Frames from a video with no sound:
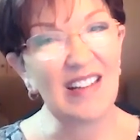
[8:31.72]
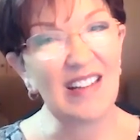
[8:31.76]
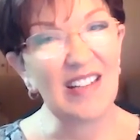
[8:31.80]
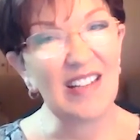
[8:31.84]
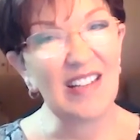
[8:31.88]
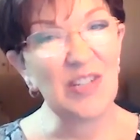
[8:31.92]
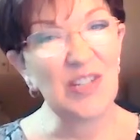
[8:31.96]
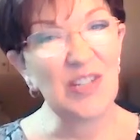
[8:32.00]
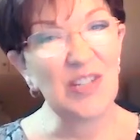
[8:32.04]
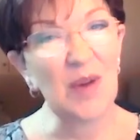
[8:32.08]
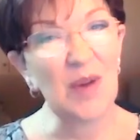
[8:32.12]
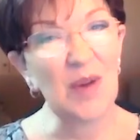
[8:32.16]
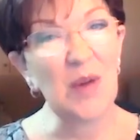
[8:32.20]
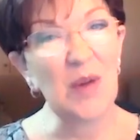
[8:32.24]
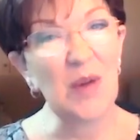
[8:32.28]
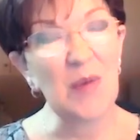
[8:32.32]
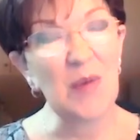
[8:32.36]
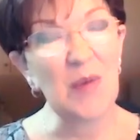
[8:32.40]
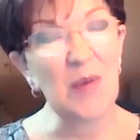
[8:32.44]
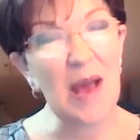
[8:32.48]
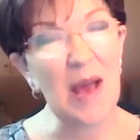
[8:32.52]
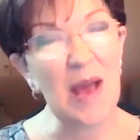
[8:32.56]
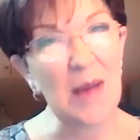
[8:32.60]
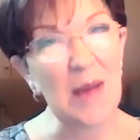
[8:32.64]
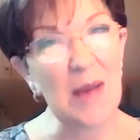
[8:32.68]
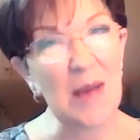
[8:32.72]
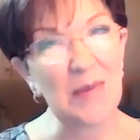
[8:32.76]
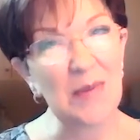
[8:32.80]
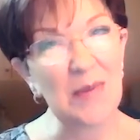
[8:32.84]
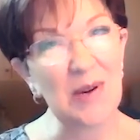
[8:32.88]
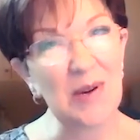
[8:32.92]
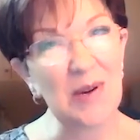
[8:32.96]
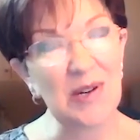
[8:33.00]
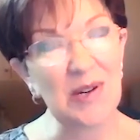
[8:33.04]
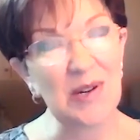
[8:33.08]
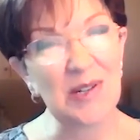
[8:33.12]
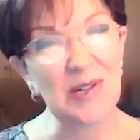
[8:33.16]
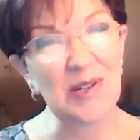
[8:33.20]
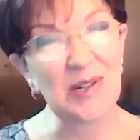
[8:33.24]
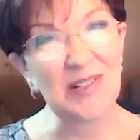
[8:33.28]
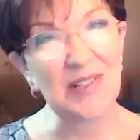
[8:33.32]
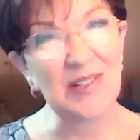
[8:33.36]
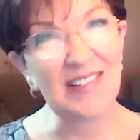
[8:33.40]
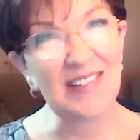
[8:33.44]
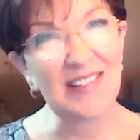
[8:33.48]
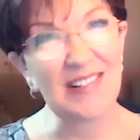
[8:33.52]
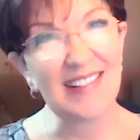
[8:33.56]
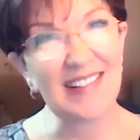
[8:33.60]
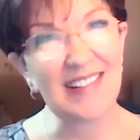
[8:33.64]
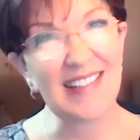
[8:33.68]
to unwrap her
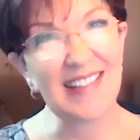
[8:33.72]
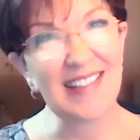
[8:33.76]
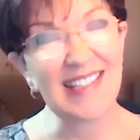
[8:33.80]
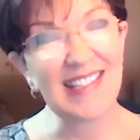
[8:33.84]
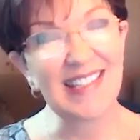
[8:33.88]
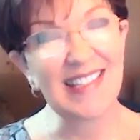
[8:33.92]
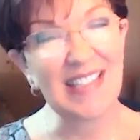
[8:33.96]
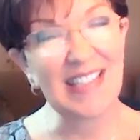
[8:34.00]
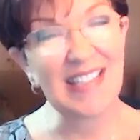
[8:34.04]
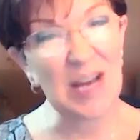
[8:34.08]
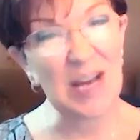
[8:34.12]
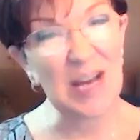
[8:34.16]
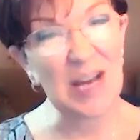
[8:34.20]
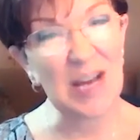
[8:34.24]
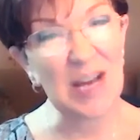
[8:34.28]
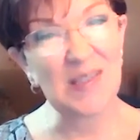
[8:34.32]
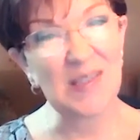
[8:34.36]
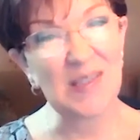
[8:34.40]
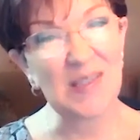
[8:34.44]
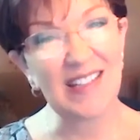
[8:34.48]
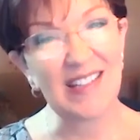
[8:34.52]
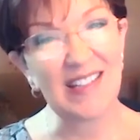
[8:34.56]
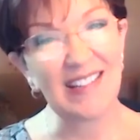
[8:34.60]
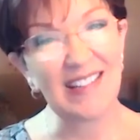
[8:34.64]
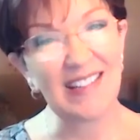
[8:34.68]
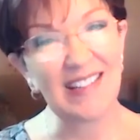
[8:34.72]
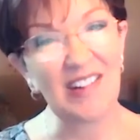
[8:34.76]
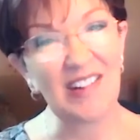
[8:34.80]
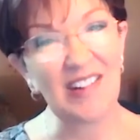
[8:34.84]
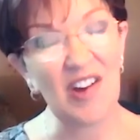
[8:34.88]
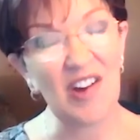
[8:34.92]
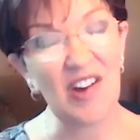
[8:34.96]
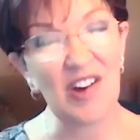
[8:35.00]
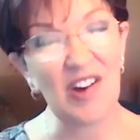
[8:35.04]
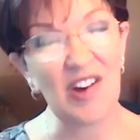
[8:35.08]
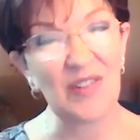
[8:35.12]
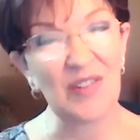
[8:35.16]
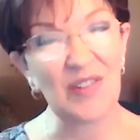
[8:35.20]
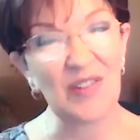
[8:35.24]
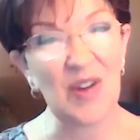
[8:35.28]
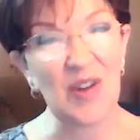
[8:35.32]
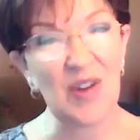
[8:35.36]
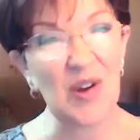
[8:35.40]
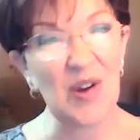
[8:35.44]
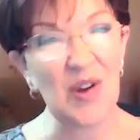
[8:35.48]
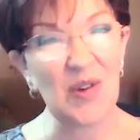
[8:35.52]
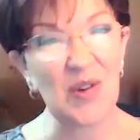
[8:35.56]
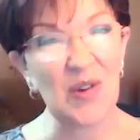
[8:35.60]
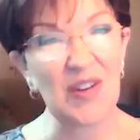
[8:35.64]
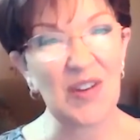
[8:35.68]
steps in the art of
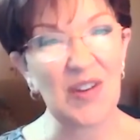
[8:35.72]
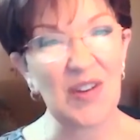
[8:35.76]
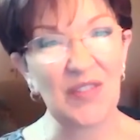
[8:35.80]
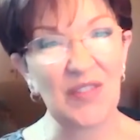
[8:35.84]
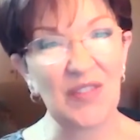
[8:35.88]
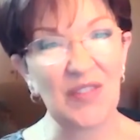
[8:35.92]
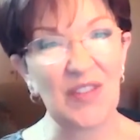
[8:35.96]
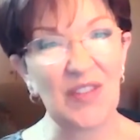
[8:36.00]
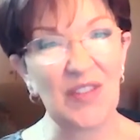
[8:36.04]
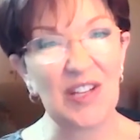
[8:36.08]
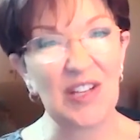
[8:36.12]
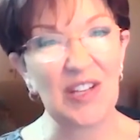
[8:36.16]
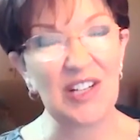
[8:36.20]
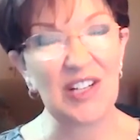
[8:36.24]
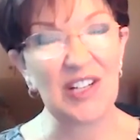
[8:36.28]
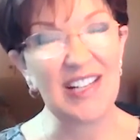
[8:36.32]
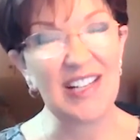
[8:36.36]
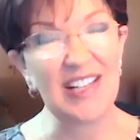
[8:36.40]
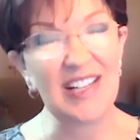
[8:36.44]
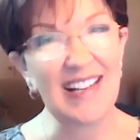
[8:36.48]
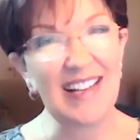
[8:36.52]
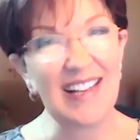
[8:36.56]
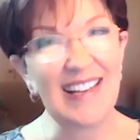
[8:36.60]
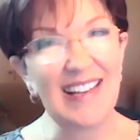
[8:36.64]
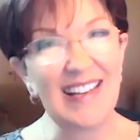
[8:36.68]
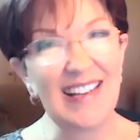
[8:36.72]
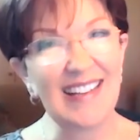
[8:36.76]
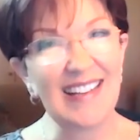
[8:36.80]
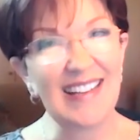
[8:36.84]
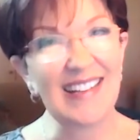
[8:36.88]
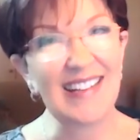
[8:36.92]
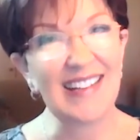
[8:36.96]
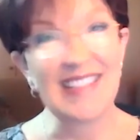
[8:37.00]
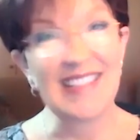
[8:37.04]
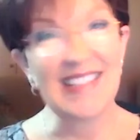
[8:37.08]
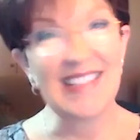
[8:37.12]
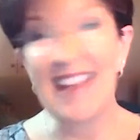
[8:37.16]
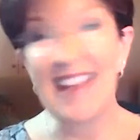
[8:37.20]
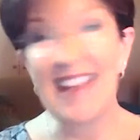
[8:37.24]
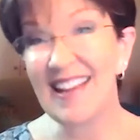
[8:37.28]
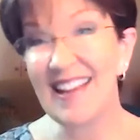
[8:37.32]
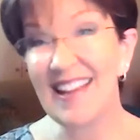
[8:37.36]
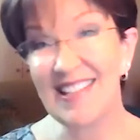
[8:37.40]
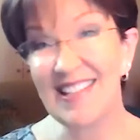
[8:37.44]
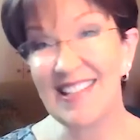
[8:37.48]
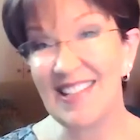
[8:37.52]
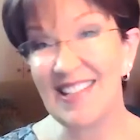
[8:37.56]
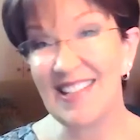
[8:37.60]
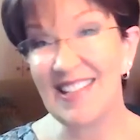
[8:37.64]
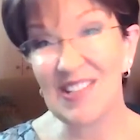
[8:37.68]
conquering fear, because
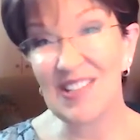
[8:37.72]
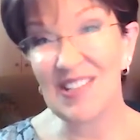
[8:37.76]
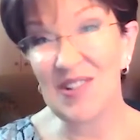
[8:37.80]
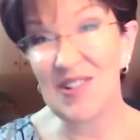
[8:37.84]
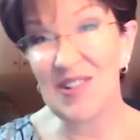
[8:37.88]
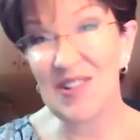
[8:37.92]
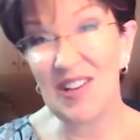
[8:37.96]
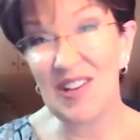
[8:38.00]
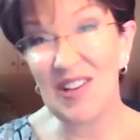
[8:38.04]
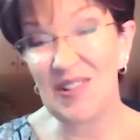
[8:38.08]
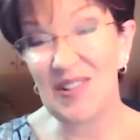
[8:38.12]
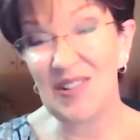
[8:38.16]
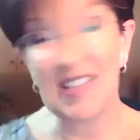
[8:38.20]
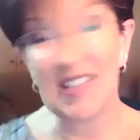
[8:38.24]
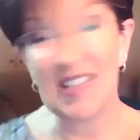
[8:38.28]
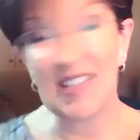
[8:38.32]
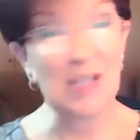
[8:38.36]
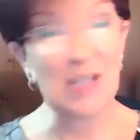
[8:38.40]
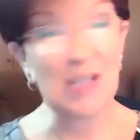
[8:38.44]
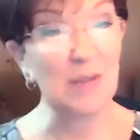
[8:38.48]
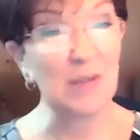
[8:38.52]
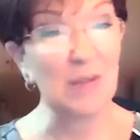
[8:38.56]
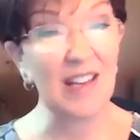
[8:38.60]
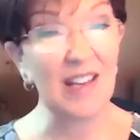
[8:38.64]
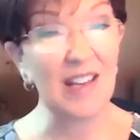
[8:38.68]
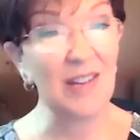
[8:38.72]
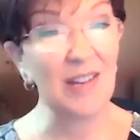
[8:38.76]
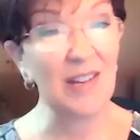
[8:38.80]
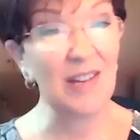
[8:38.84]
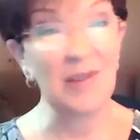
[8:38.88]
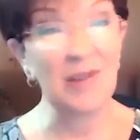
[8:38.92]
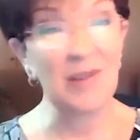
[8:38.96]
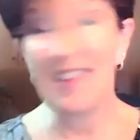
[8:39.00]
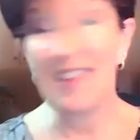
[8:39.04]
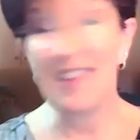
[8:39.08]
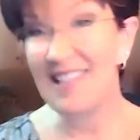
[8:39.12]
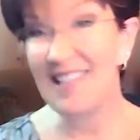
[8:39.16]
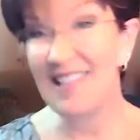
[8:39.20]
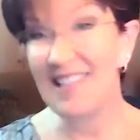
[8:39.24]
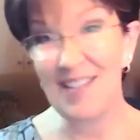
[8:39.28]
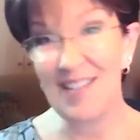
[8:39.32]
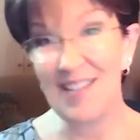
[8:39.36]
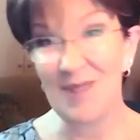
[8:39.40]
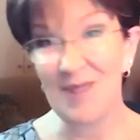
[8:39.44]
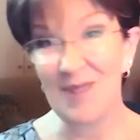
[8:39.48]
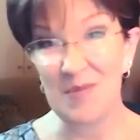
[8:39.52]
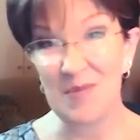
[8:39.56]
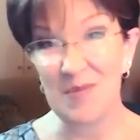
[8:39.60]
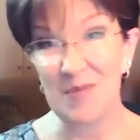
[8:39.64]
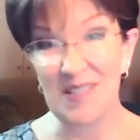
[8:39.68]
next she's going to explain what the T
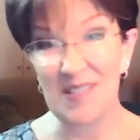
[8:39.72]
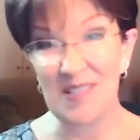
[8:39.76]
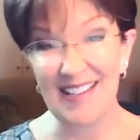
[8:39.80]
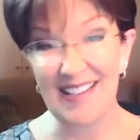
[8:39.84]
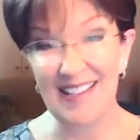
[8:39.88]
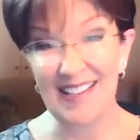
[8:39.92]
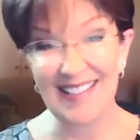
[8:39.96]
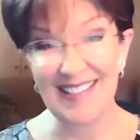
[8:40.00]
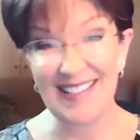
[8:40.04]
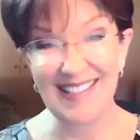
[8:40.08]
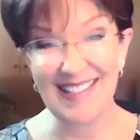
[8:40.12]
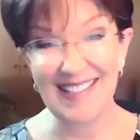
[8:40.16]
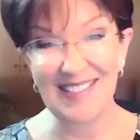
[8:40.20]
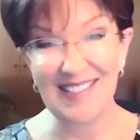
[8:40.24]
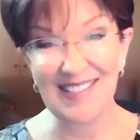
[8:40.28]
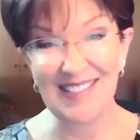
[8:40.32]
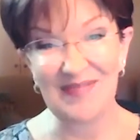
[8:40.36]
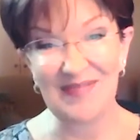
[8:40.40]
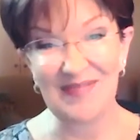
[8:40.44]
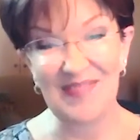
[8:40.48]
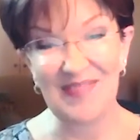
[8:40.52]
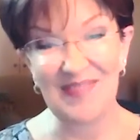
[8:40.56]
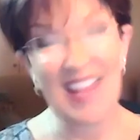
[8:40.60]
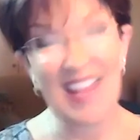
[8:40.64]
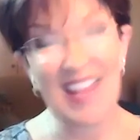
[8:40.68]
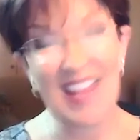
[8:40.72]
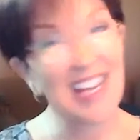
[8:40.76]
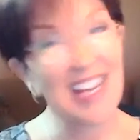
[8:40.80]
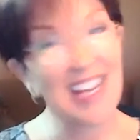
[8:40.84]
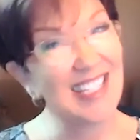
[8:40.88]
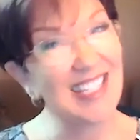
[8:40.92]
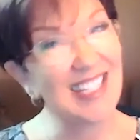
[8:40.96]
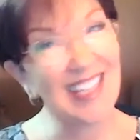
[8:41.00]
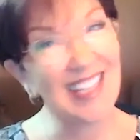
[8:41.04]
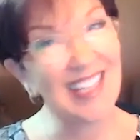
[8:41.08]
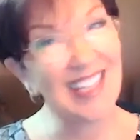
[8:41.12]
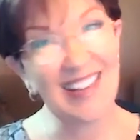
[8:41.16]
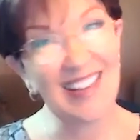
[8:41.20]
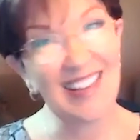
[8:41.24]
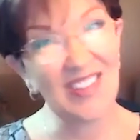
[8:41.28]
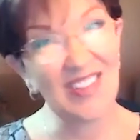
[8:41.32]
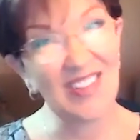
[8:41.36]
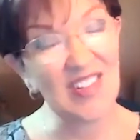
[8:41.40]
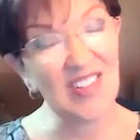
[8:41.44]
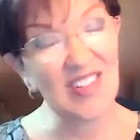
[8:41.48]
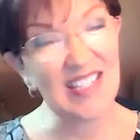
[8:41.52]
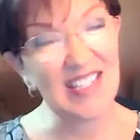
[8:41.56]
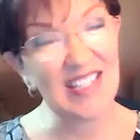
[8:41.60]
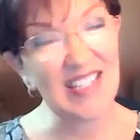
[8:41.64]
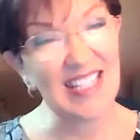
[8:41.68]
represents. Thanks again,
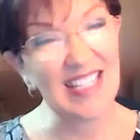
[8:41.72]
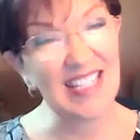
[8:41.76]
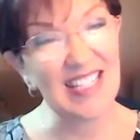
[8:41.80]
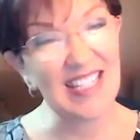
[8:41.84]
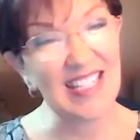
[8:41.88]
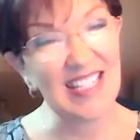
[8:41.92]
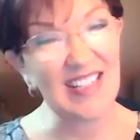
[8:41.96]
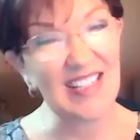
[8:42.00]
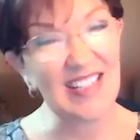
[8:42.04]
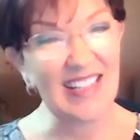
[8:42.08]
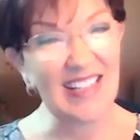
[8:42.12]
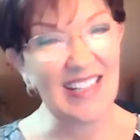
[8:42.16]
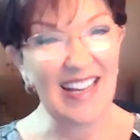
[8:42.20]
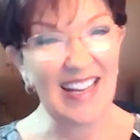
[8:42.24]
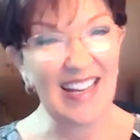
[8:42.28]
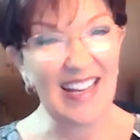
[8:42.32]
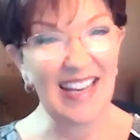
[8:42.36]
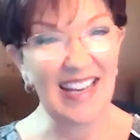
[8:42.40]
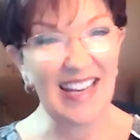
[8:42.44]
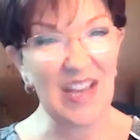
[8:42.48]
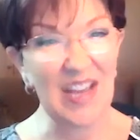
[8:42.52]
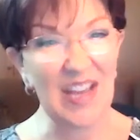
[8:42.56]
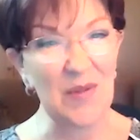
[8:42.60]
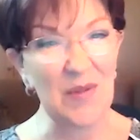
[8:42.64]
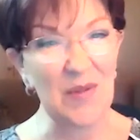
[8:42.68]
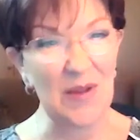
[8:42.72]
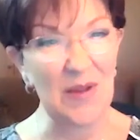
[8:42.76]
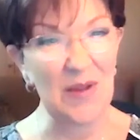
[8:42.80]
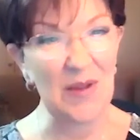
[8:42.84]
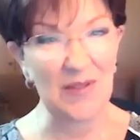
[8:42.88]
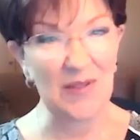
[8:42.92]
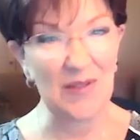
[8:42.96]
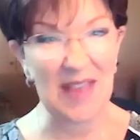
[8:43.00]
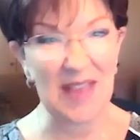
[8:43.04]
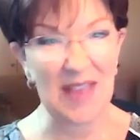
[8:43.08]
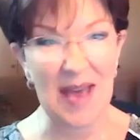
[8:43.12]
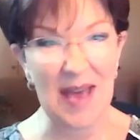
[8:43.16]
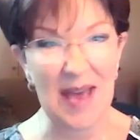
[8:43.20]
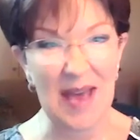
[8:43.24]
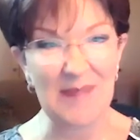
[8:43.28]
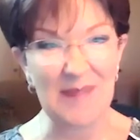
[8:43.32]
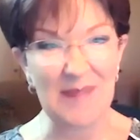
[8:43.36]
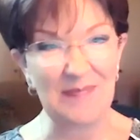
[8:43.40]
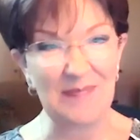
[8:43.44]
Christy. I can't wait for that.